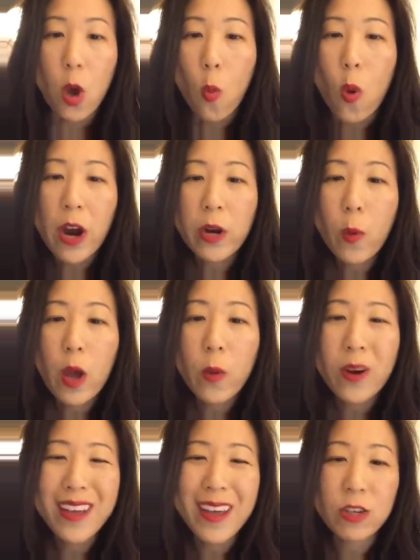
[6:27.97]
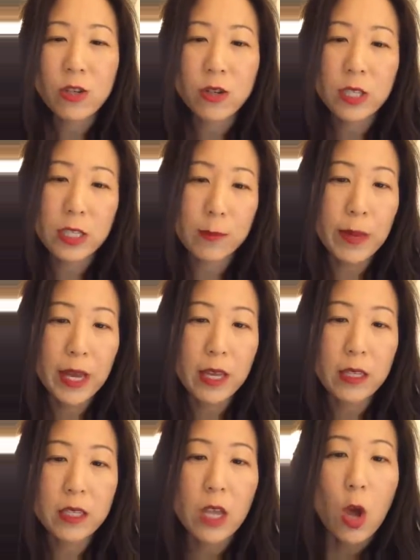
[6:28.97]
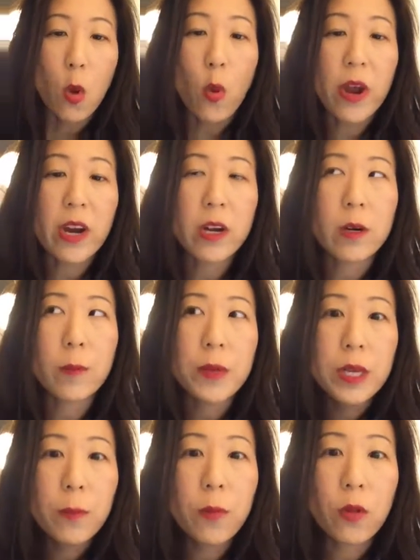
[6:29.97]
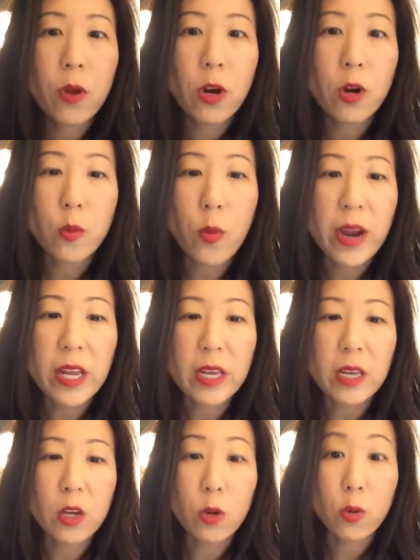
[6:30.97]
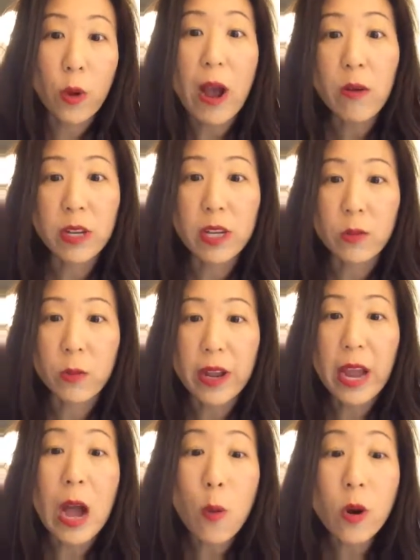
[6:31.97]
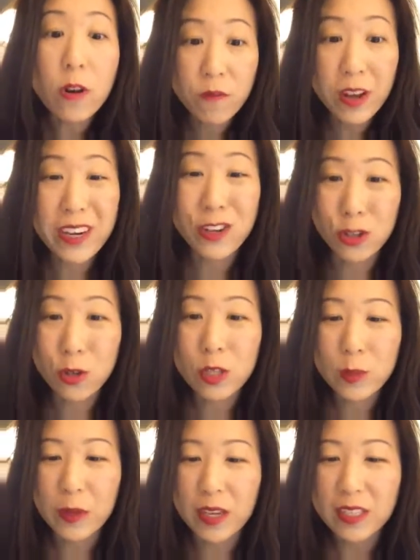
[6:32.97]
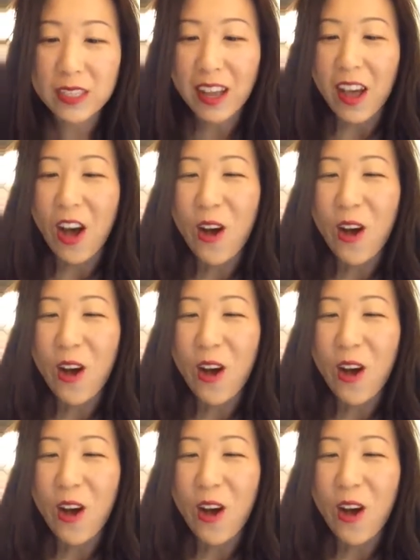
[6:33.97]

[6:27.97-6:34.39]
Why do I want to enter a space where people are already crowded, right? I want to find a new space.